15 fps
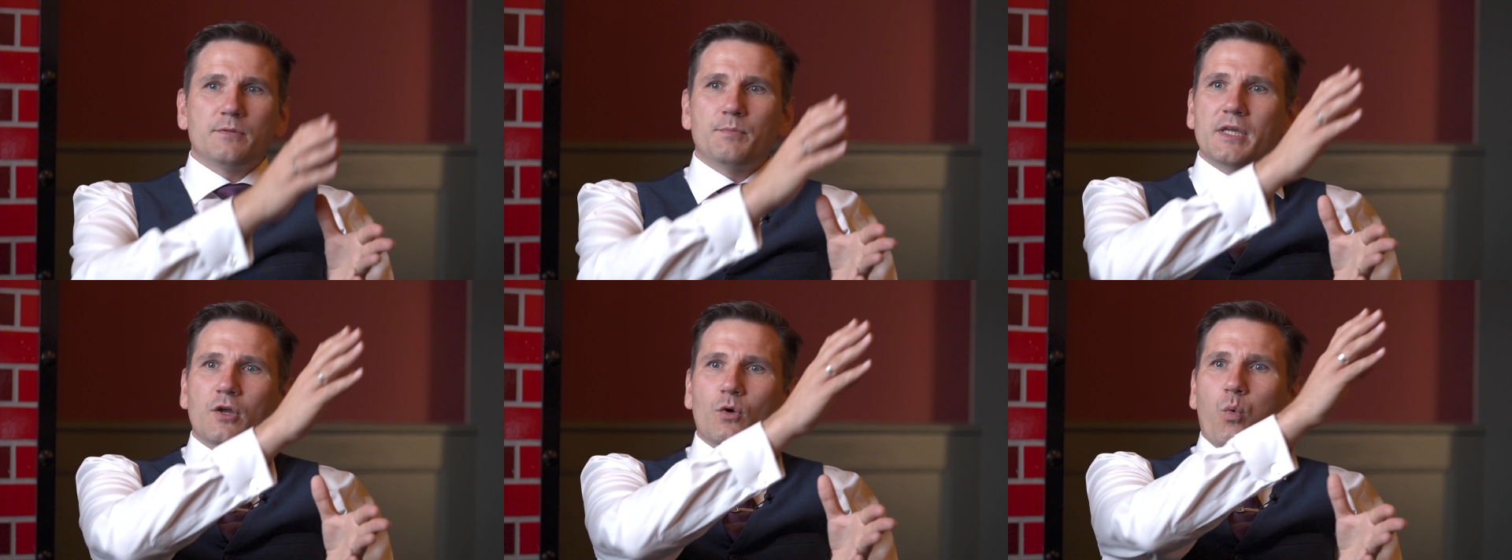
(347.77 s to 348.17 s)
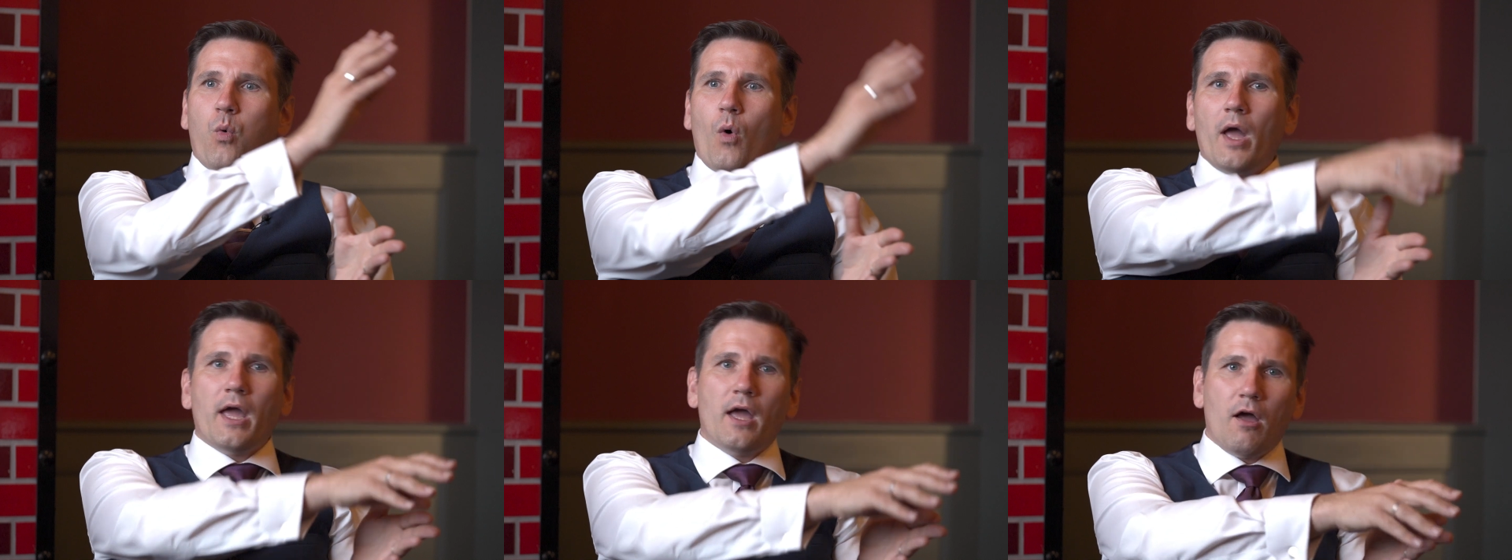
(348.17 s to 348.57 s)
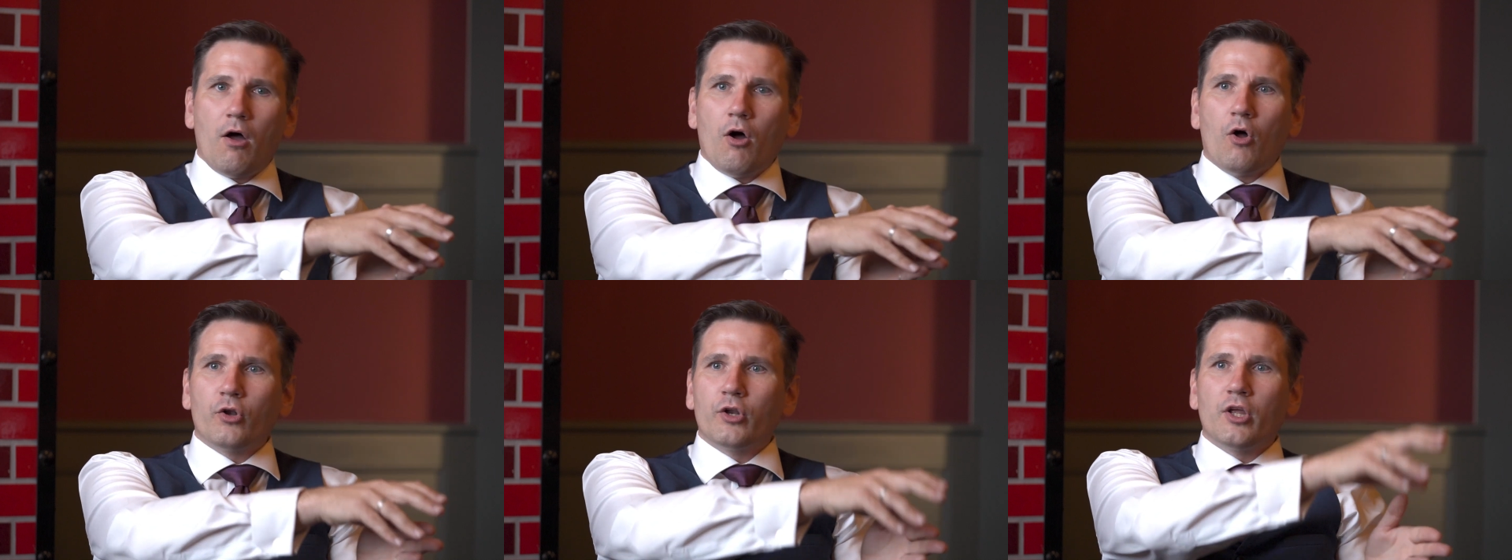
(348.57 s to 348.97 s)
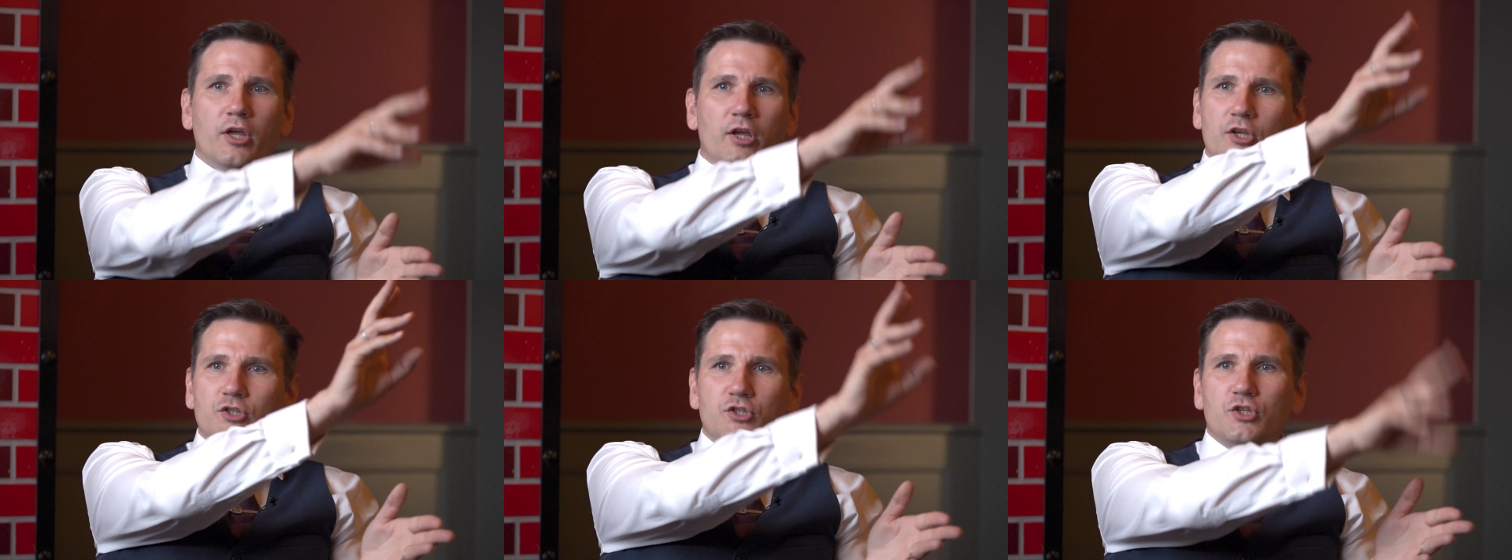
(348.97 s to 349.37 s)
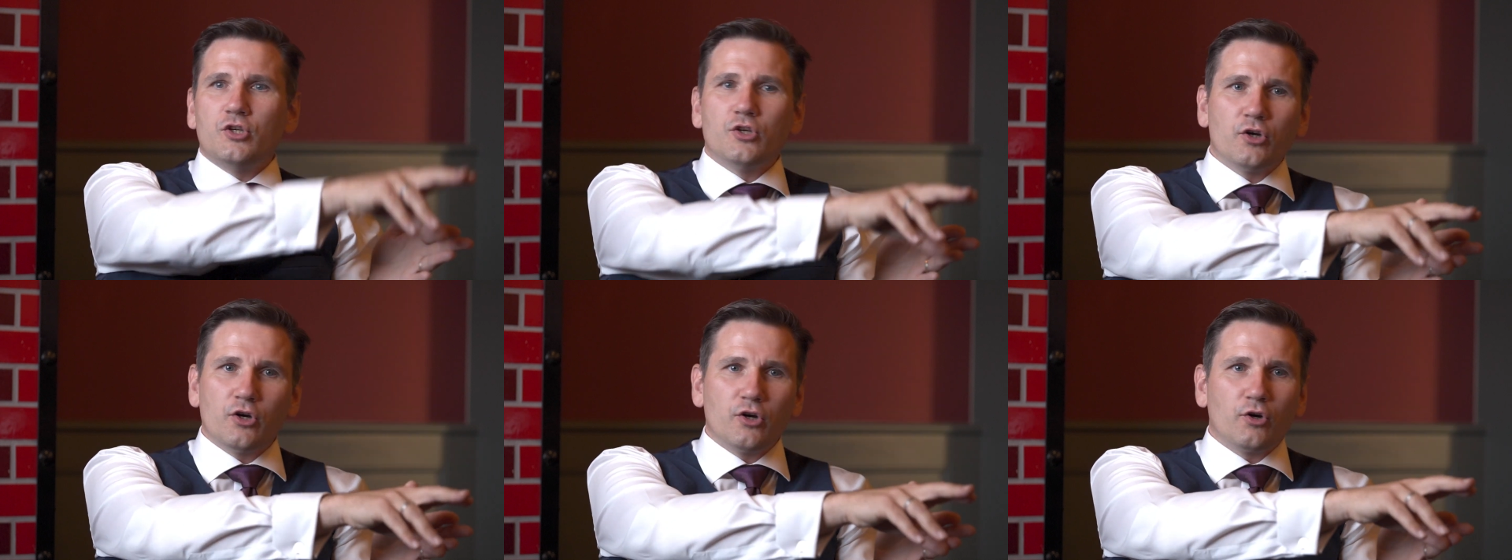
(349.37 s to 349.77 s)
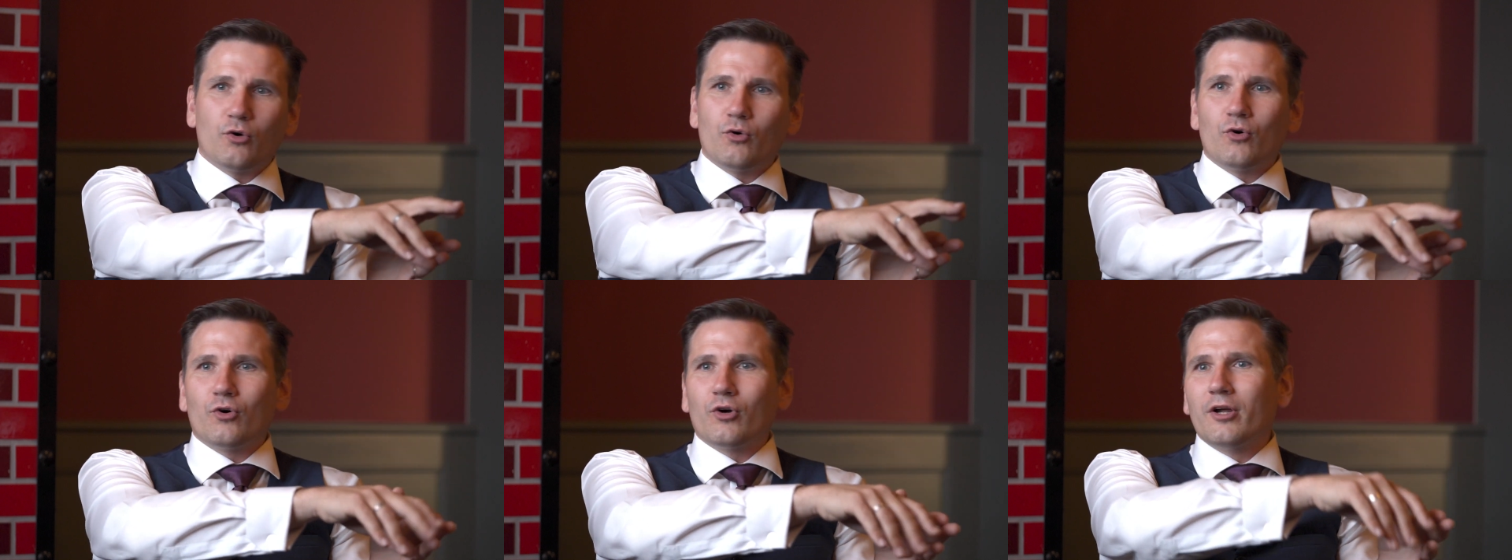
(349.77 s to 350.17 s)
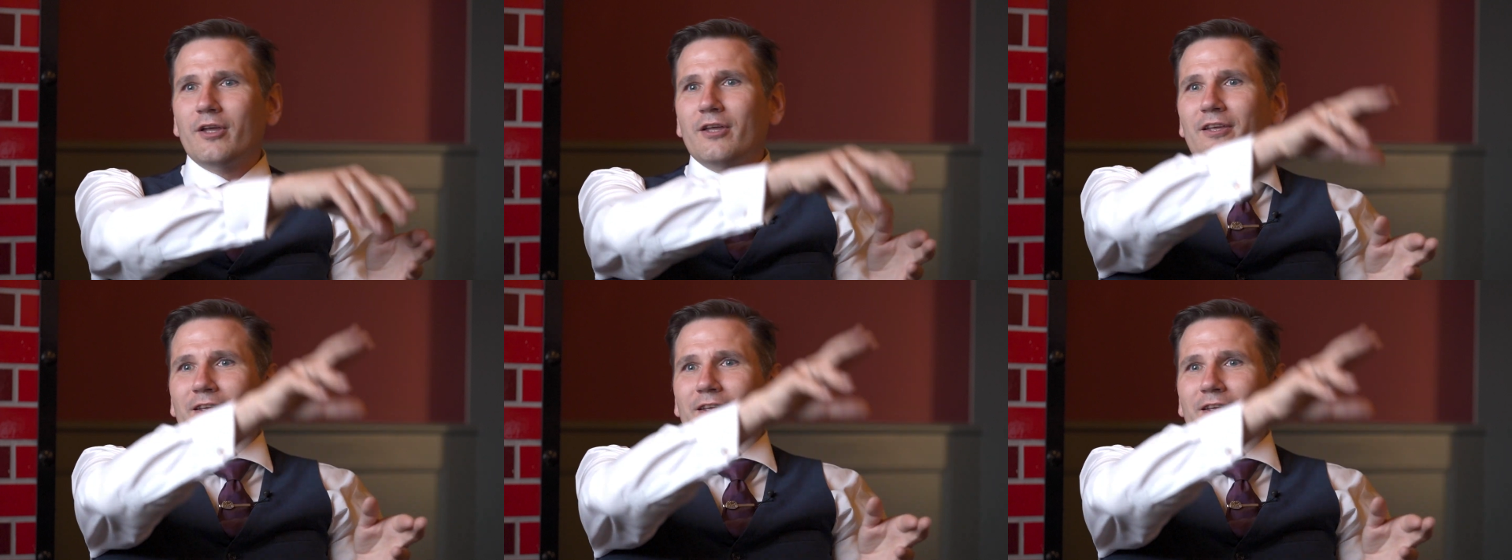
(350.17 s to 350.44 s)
to be quiet on Azure or